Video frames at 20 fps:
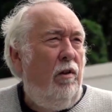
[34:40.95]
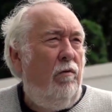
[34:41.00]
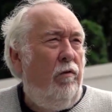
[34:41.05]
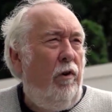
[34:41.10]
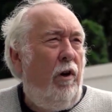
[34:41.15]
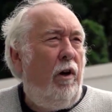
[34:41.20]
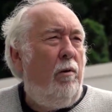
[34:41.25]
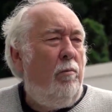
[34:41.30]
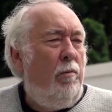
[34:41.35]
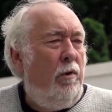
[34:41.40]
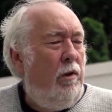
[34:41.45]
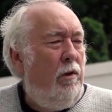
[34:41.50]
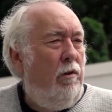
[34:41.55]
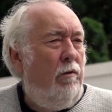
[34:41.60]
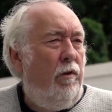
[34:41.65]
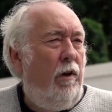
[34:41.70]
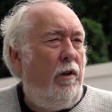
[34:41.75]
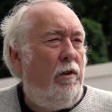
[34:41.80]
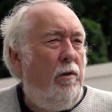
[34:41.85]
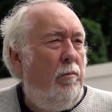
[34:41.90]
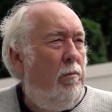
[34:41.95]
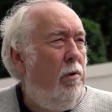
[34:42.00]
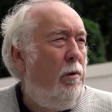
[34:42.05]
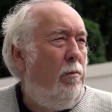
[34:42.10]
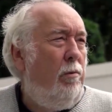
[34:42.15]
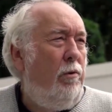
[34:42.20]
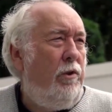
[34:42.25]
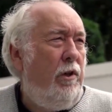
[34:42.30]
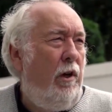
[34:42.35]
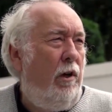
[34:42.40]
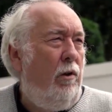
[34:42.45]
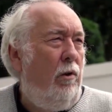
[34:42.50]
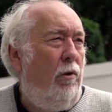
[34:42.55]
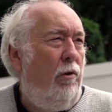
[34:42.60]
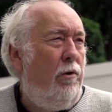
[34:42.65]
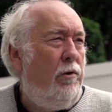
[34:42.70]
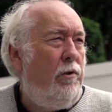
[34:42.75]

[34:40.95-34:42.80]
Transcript: environment and affecting people's health.